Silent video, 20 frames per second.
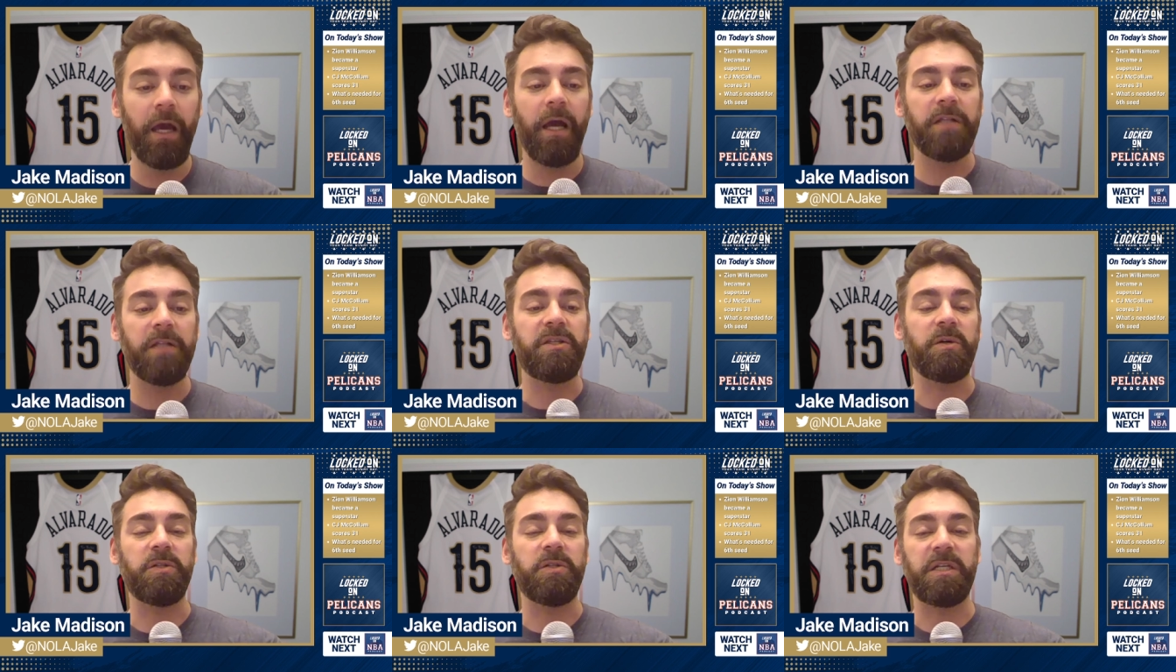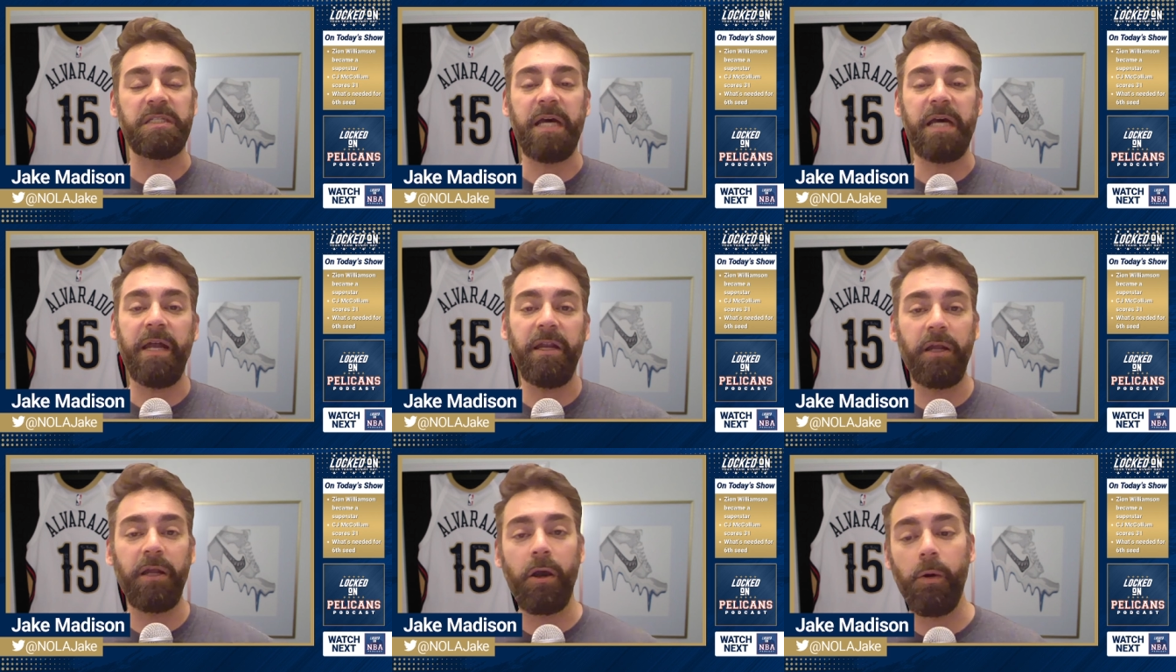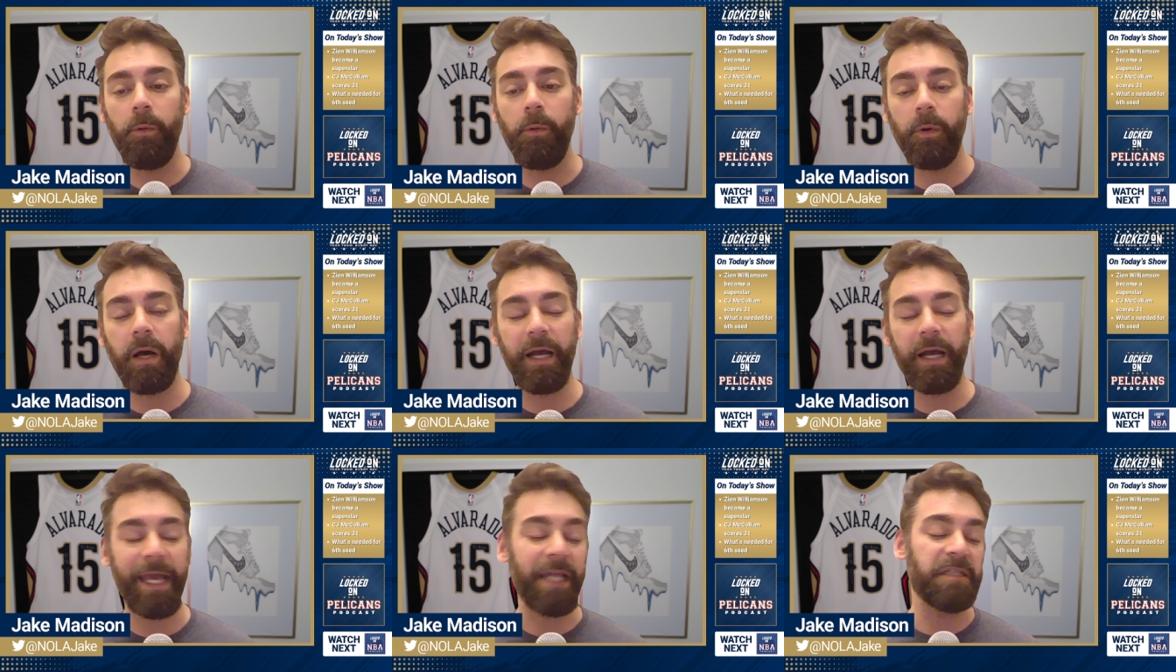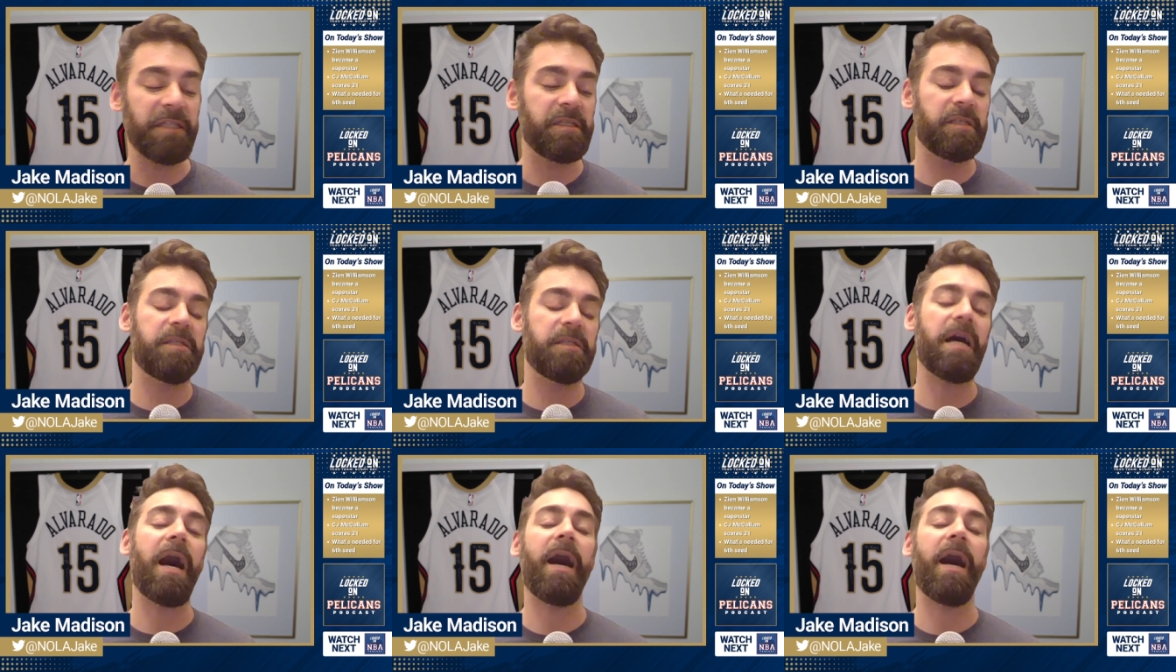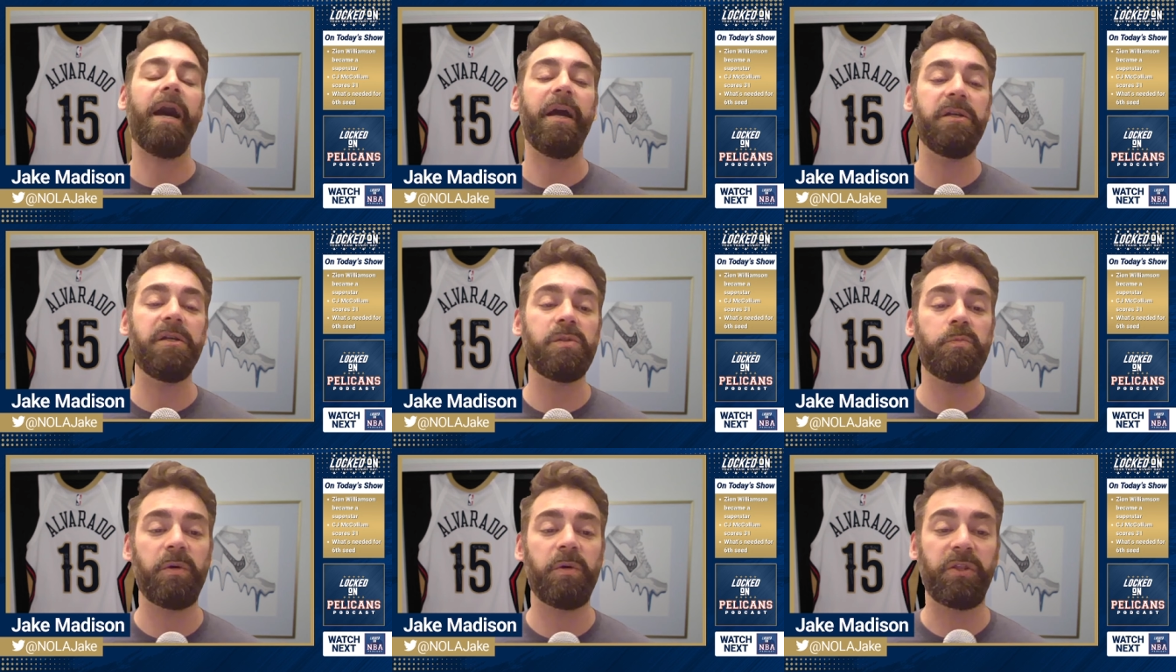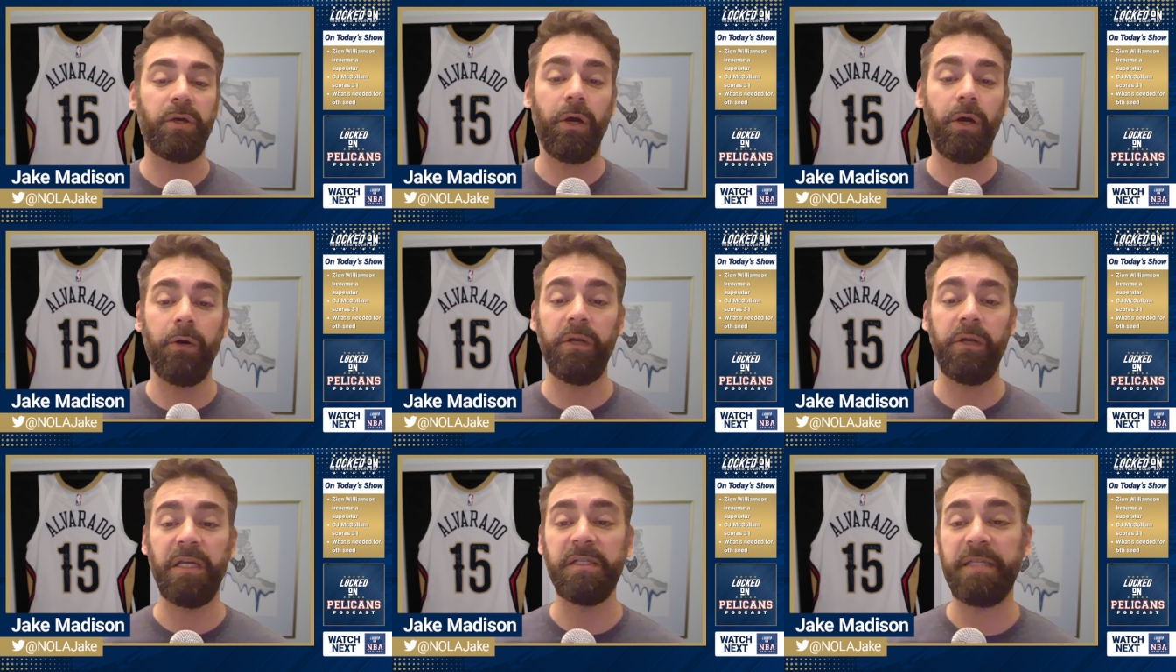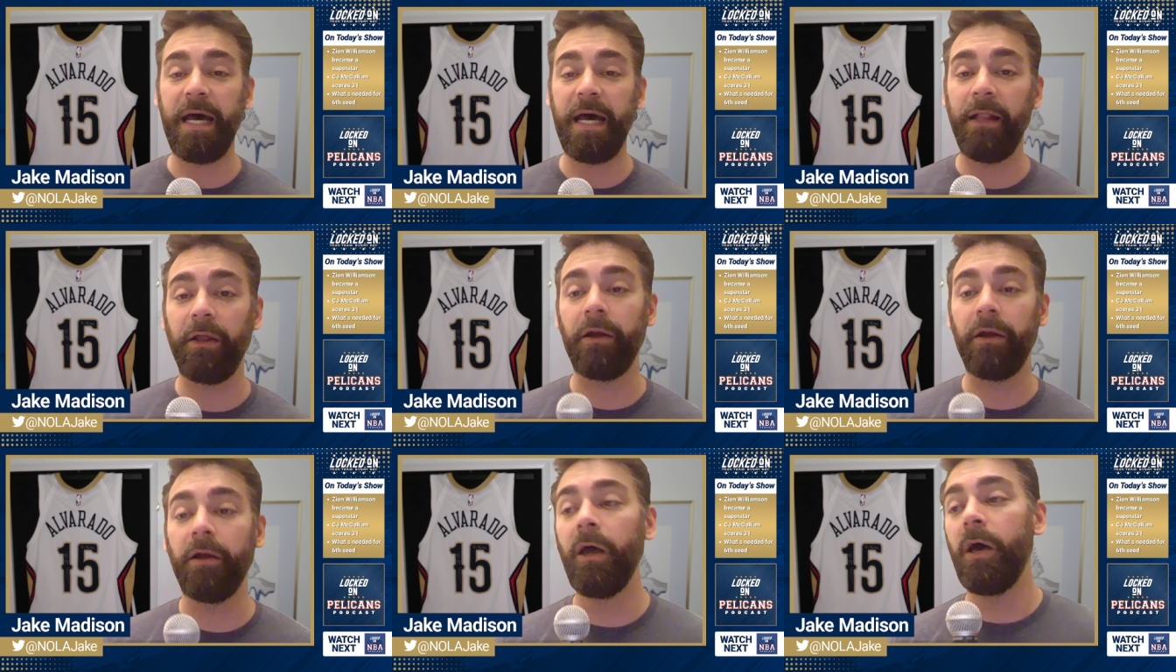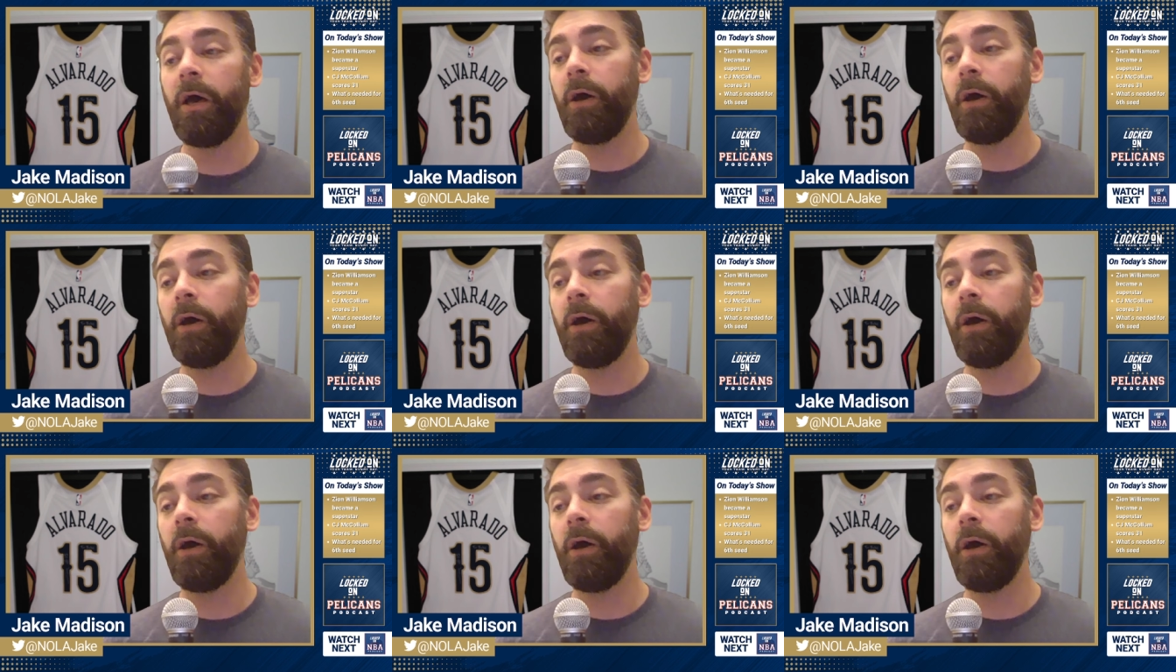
And so decided to go, again, size with Cody Zeller,